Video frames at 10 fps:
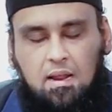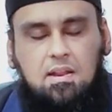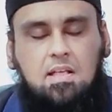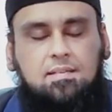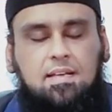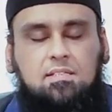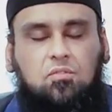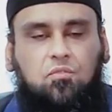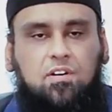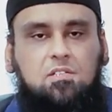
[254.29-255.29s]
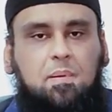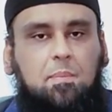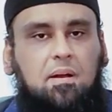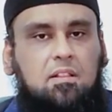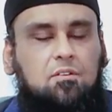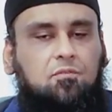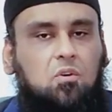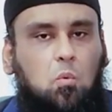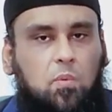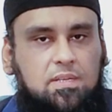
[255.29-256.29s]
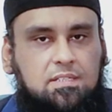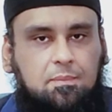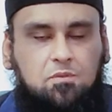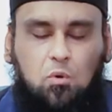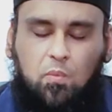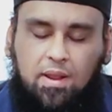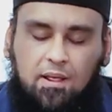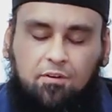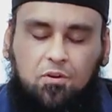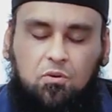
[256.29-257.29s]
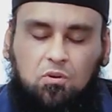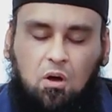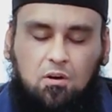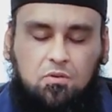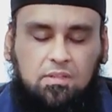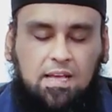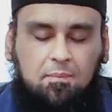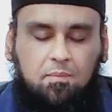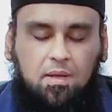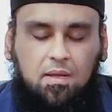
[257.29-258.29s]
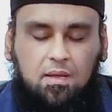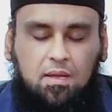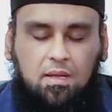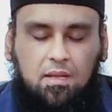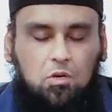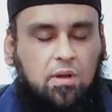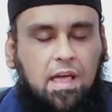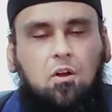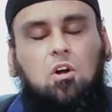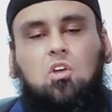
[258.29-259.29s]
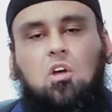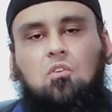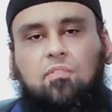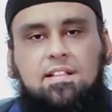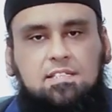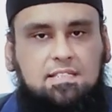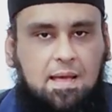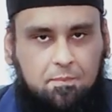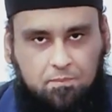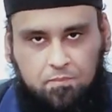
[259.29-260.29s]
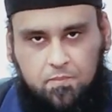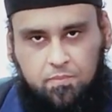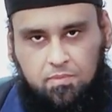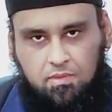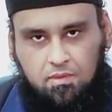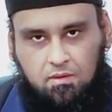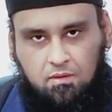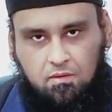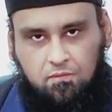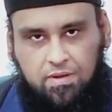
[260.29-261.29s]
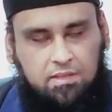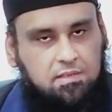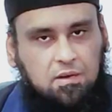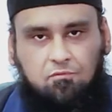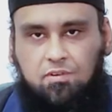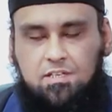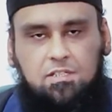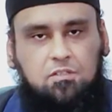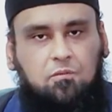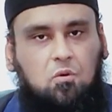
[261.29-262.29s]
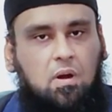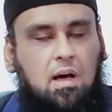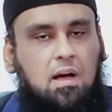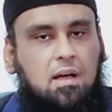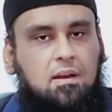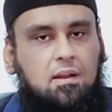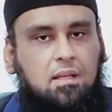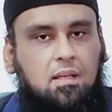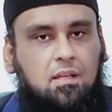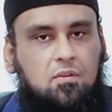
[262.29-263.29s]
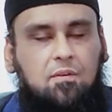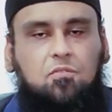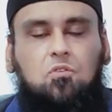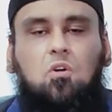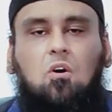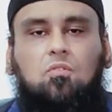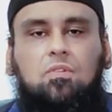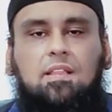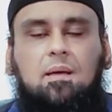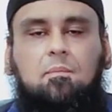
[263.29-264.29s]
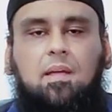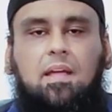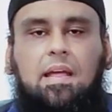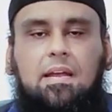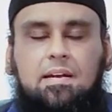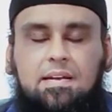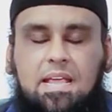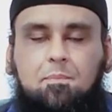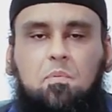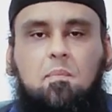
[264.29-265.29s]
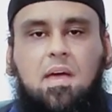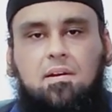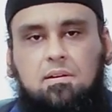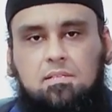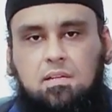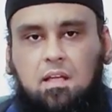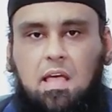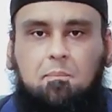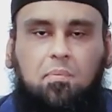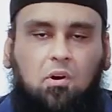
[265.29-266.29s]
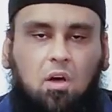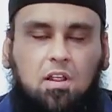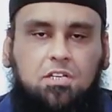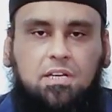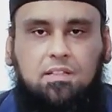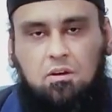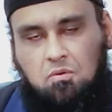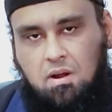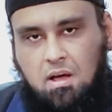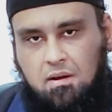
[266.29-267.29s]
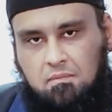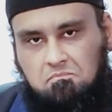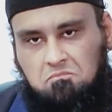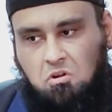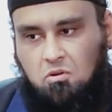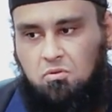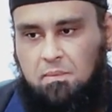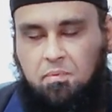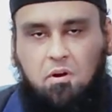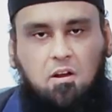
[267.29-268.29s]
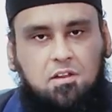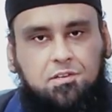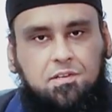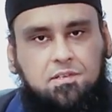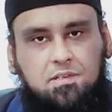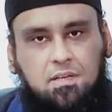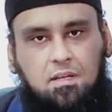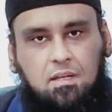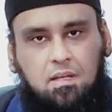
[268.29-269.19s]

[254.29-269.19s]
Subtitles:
Allah says the first people are the full of wisdom. So whenever you talk to them, you cannot convince them with some verses of Quran. You have to talk to them in deep manners. Embryology in the Quran, talk to embryologists.